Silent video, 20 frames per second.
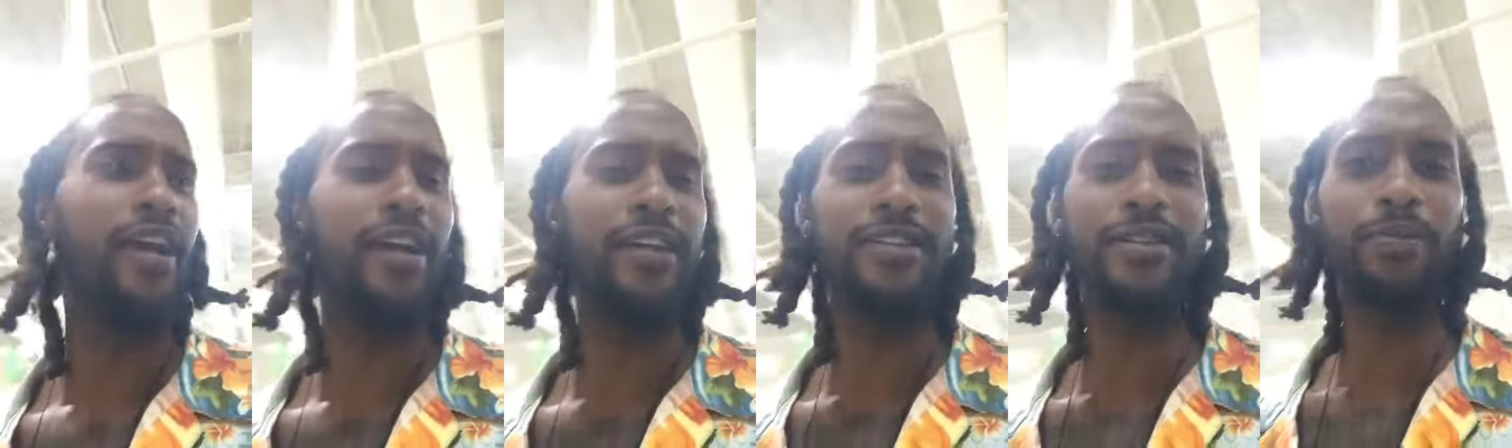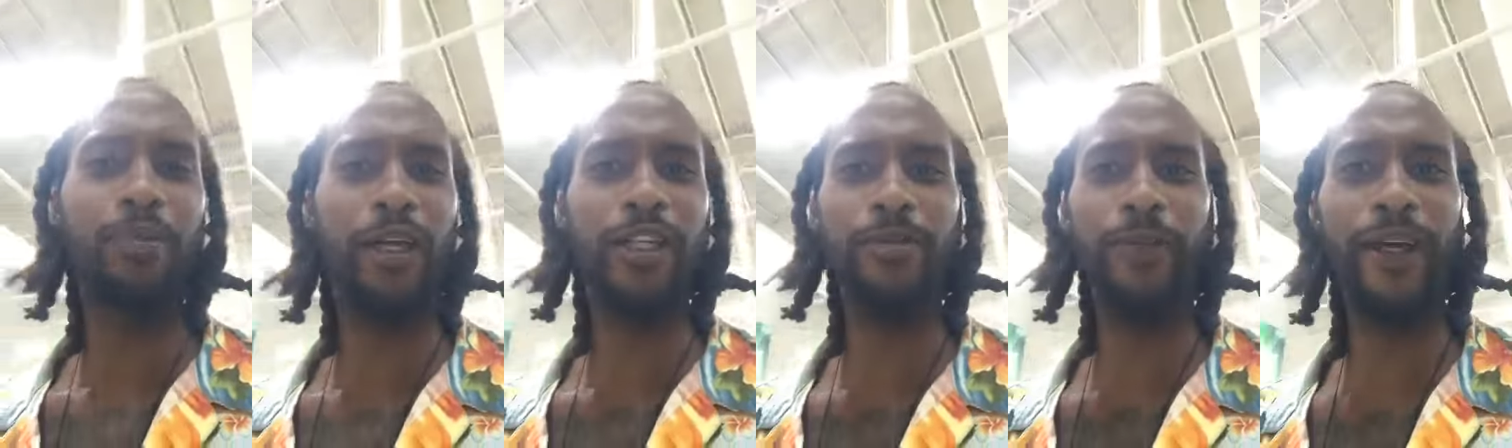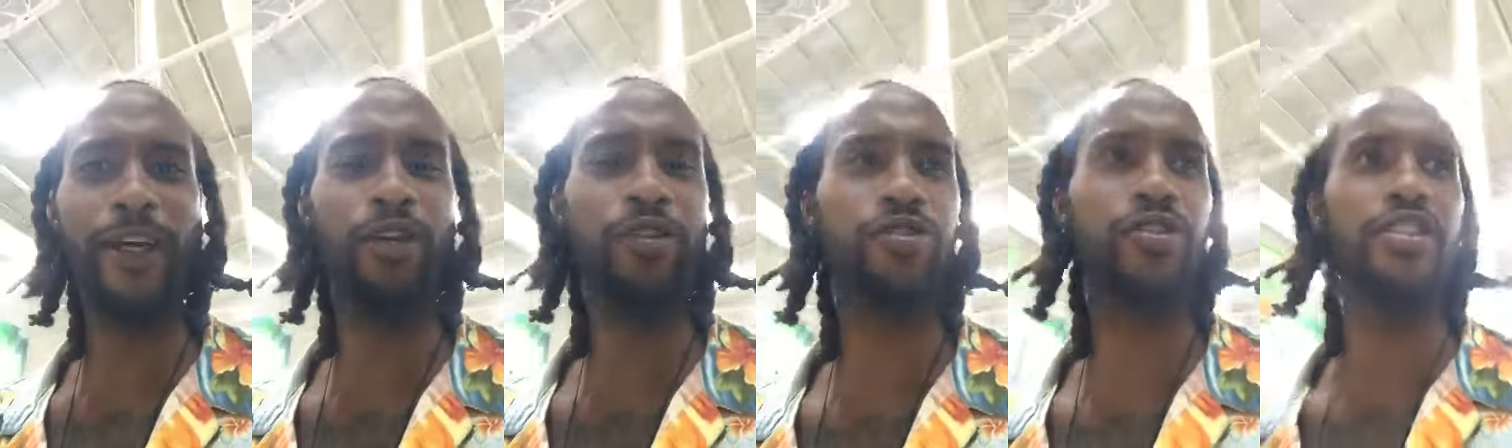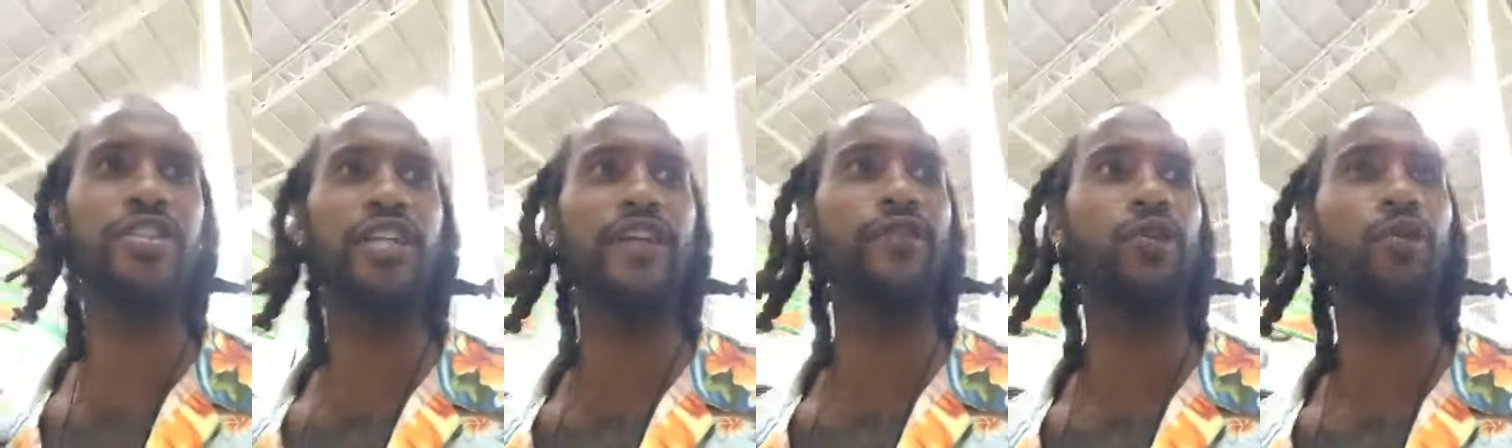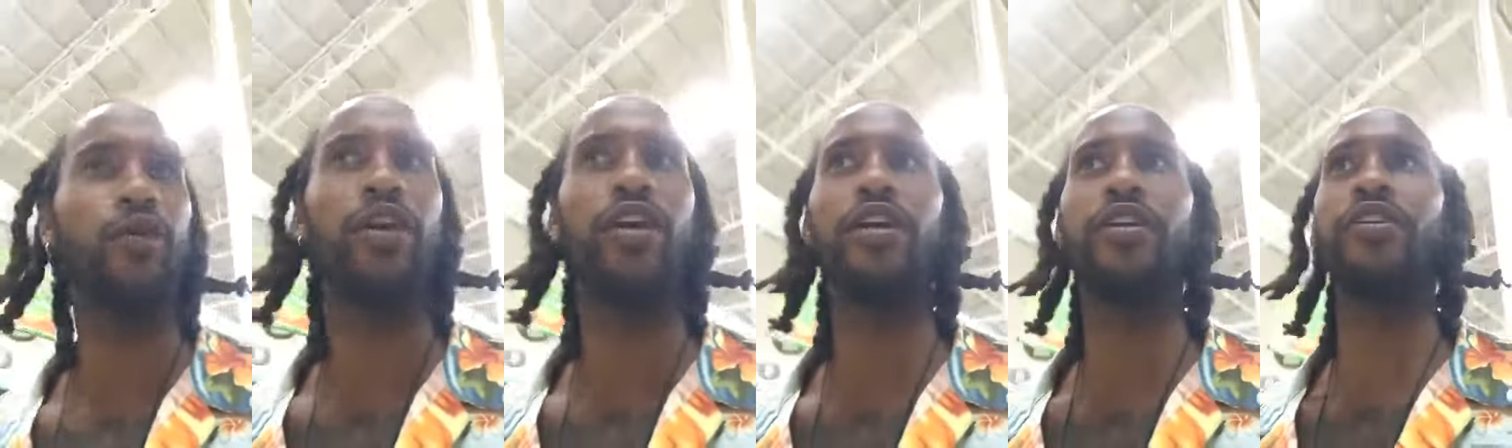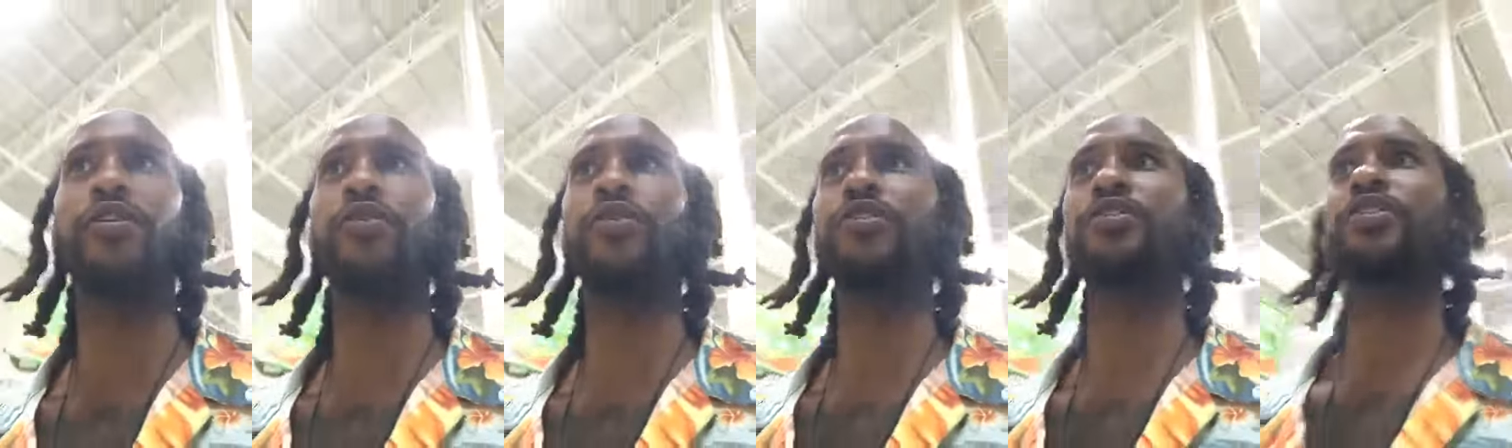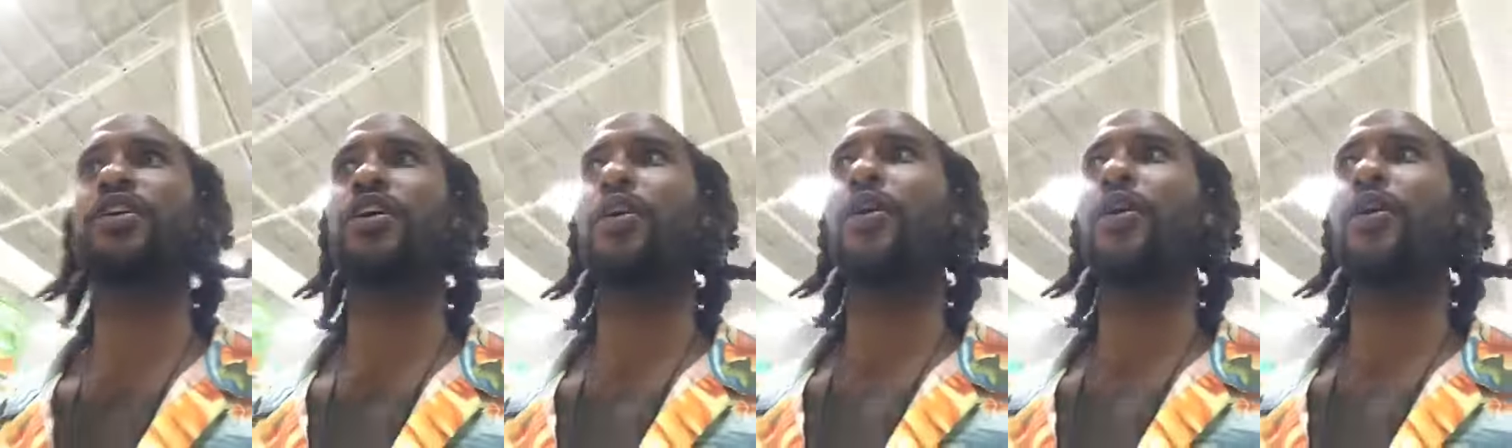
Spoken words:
it's mango trees everywhere in Honduras.